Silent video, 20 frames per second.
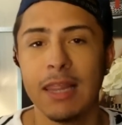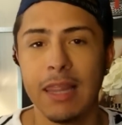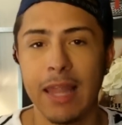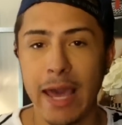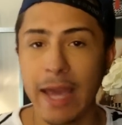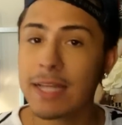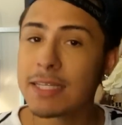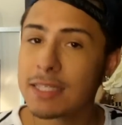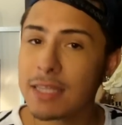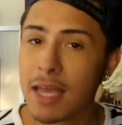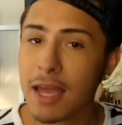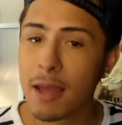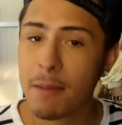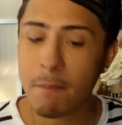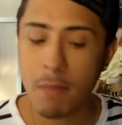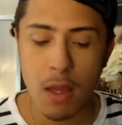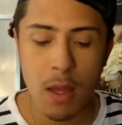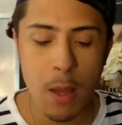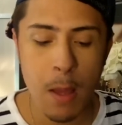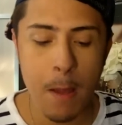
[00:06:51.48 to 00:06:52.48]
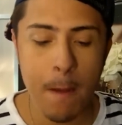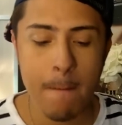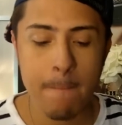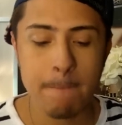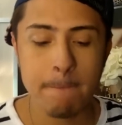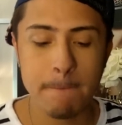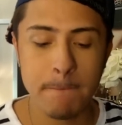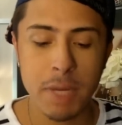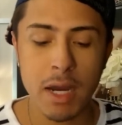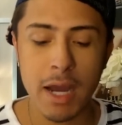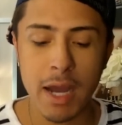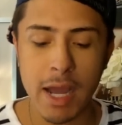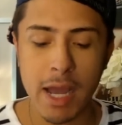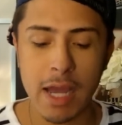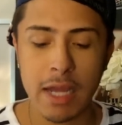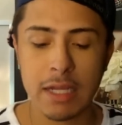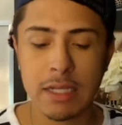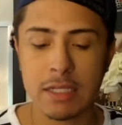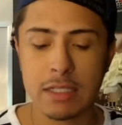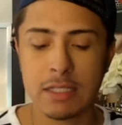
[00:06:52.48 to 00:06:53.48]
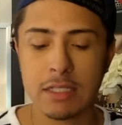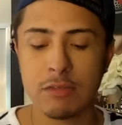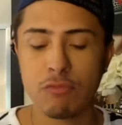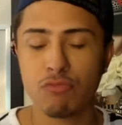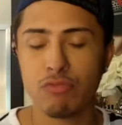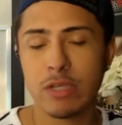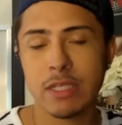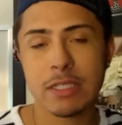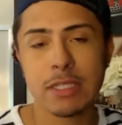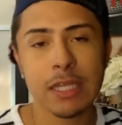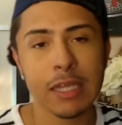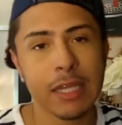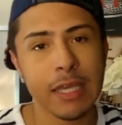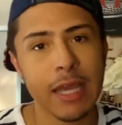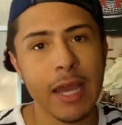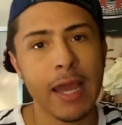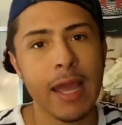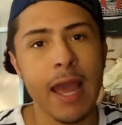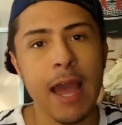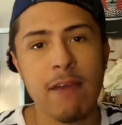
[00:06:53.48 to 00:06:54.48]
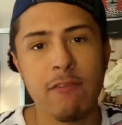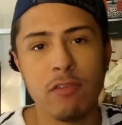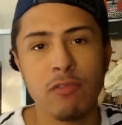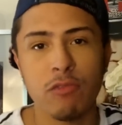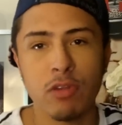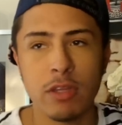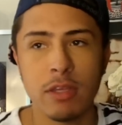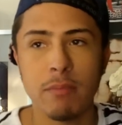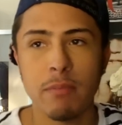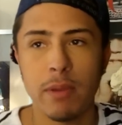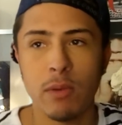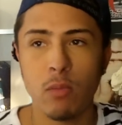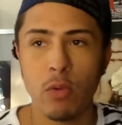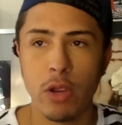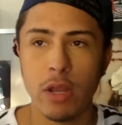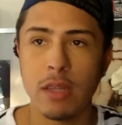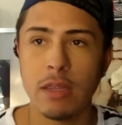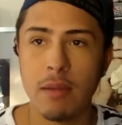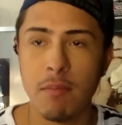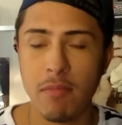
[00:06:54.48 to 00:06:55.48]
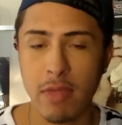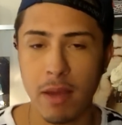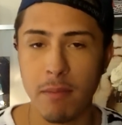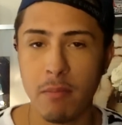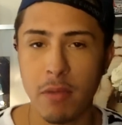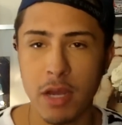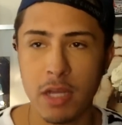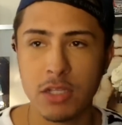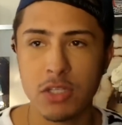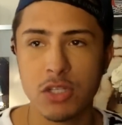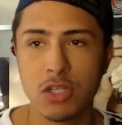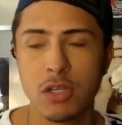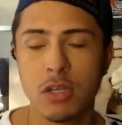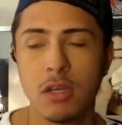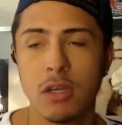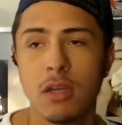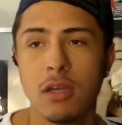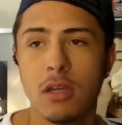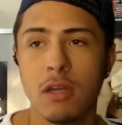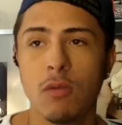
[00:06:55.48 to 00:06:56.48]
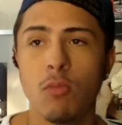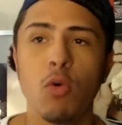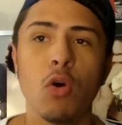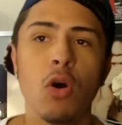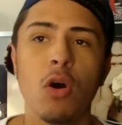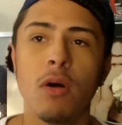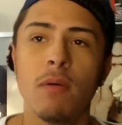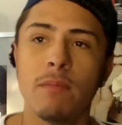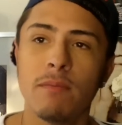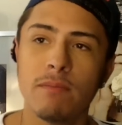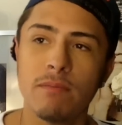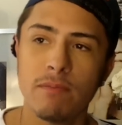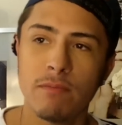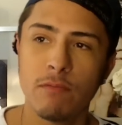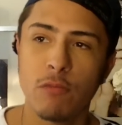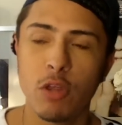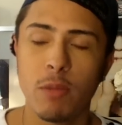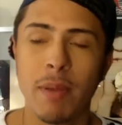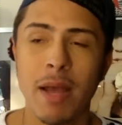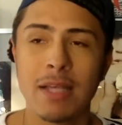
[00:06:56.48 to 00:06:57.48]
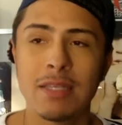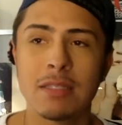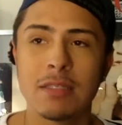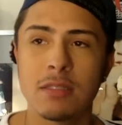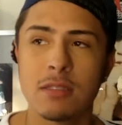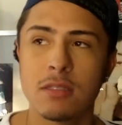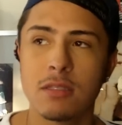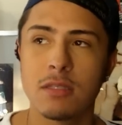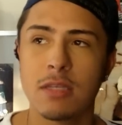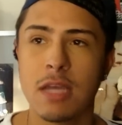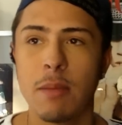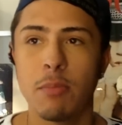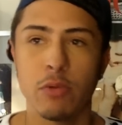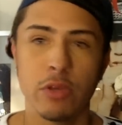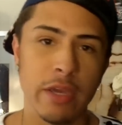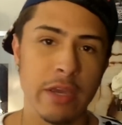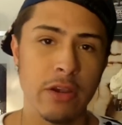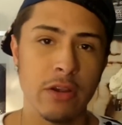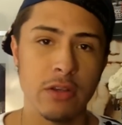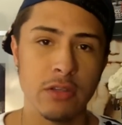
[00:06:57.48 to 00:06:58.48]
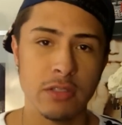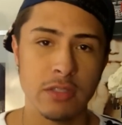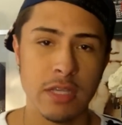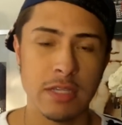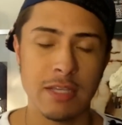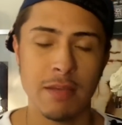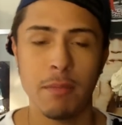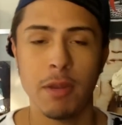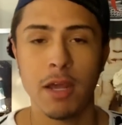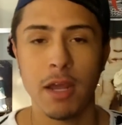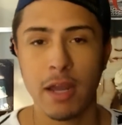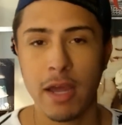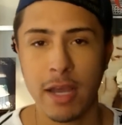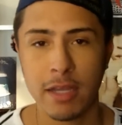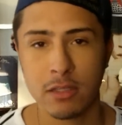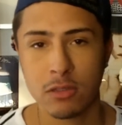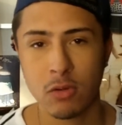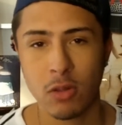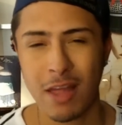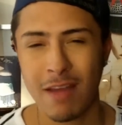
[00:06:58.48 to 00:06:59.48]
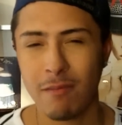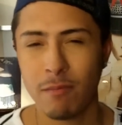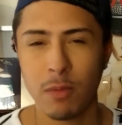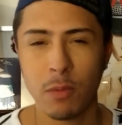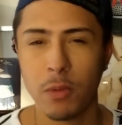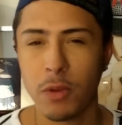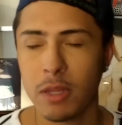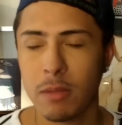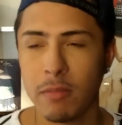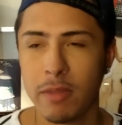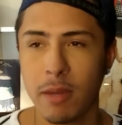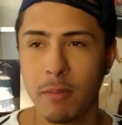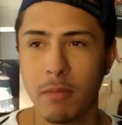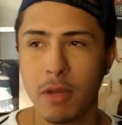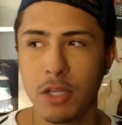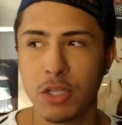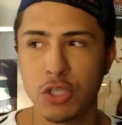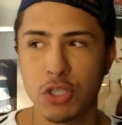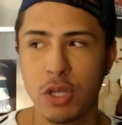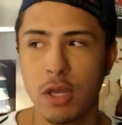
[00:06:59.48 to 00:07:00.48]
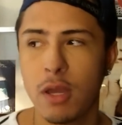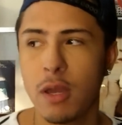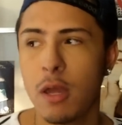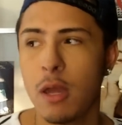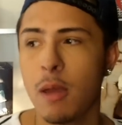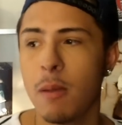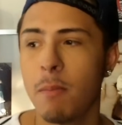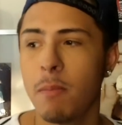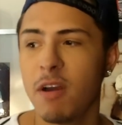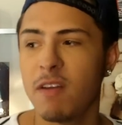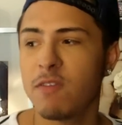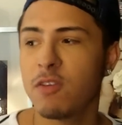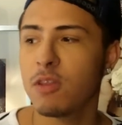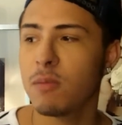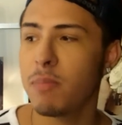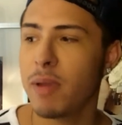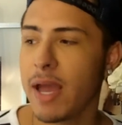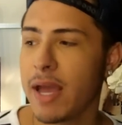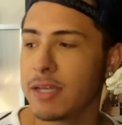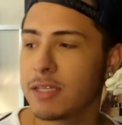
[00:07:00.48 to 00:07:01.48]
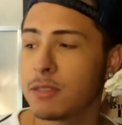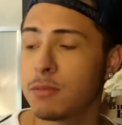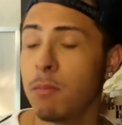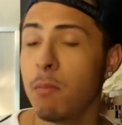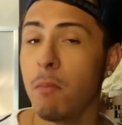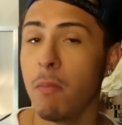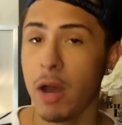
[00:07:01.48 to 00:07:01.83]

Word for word: liked them, but recently I haven't really been wearing them that much. Well, for the past couple years since I've been out of high school, I haven't been wearing them that much. But for the past